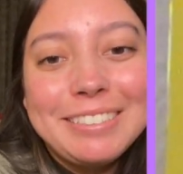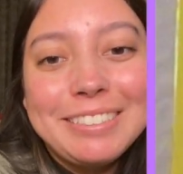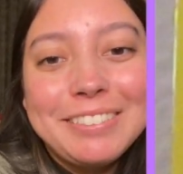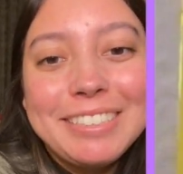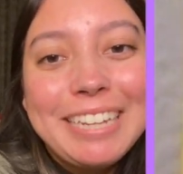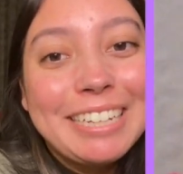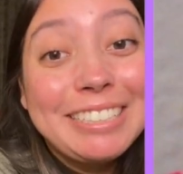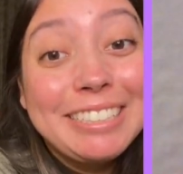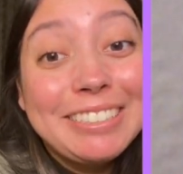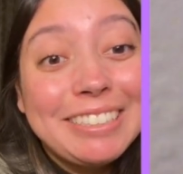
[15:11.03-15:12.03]
This one's
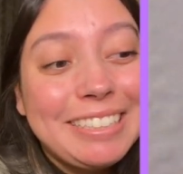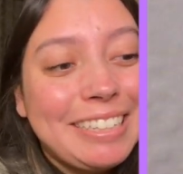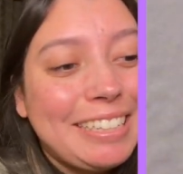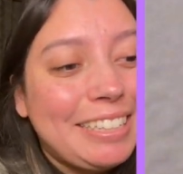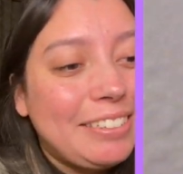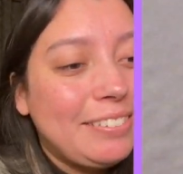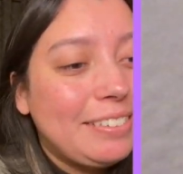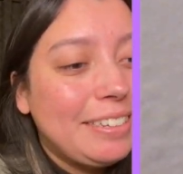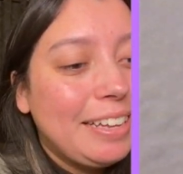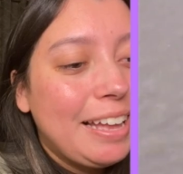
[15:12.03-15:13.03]
actually really cute.
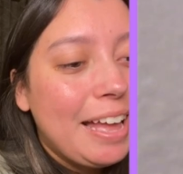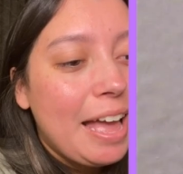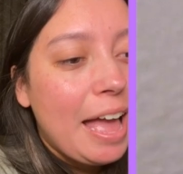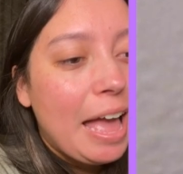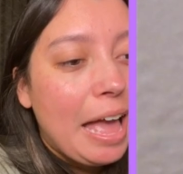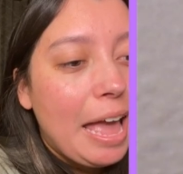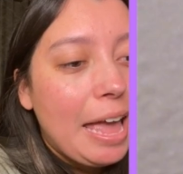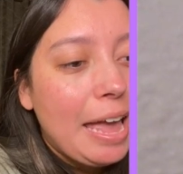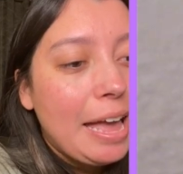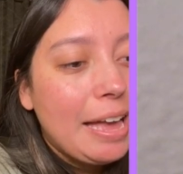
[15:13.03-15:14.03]

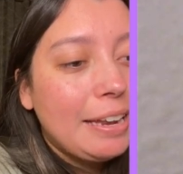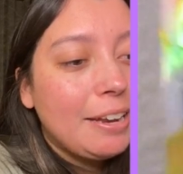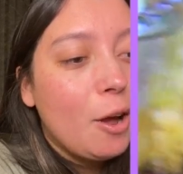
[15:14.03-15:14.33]
And